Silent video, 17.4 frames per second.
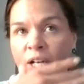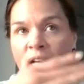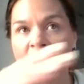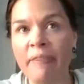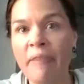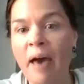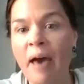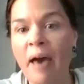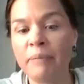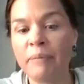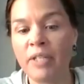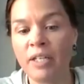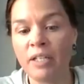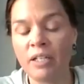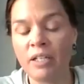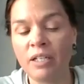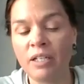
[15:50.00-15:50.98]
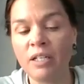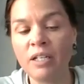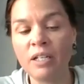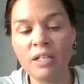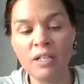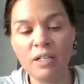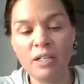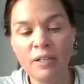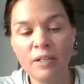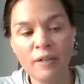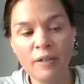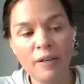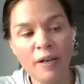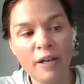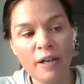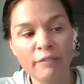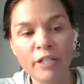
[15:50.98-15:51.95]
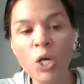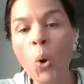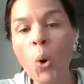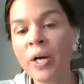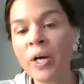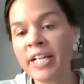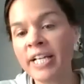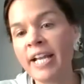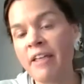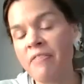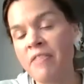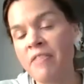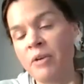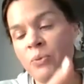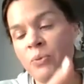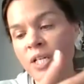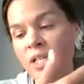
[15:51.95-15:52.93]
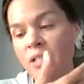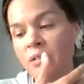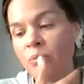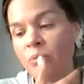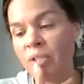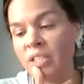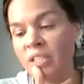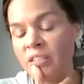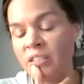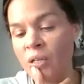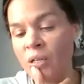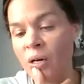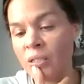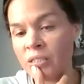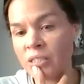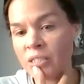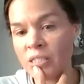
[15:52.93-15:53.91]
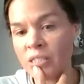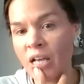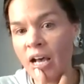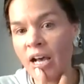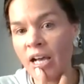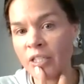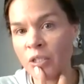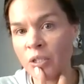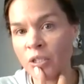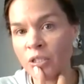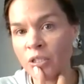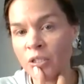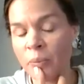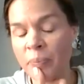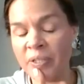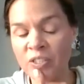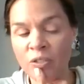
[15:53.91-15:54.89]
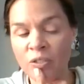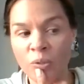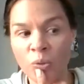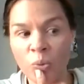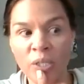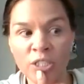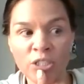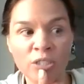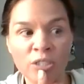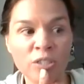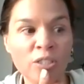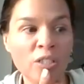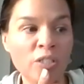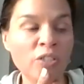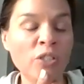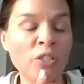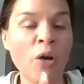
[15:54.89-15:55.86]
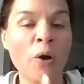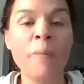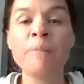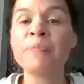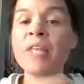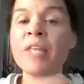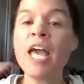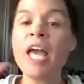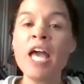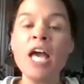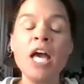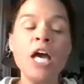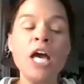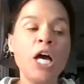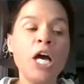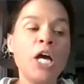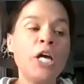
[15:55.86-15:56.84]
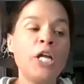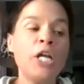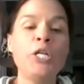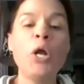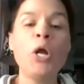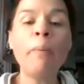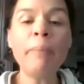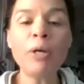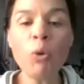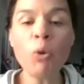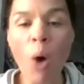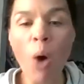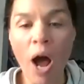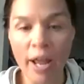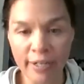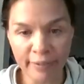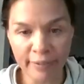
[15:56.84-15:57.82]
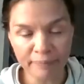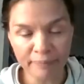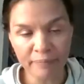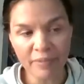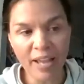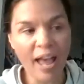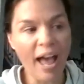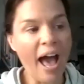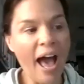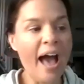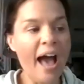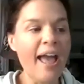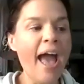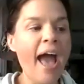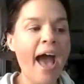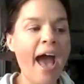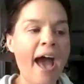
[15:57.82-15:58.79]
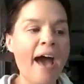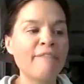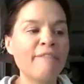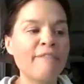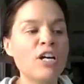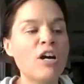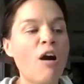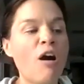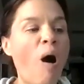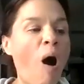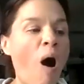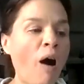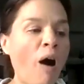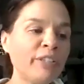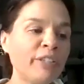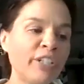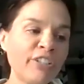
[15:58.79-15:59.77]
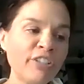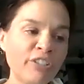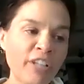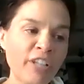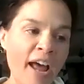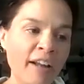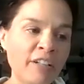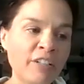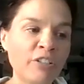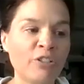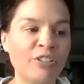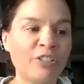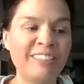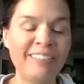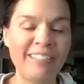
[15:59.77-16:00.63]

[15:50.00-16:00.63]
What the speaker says: end up the recording, and then we discuss your personal questions. So number 1, I have understand your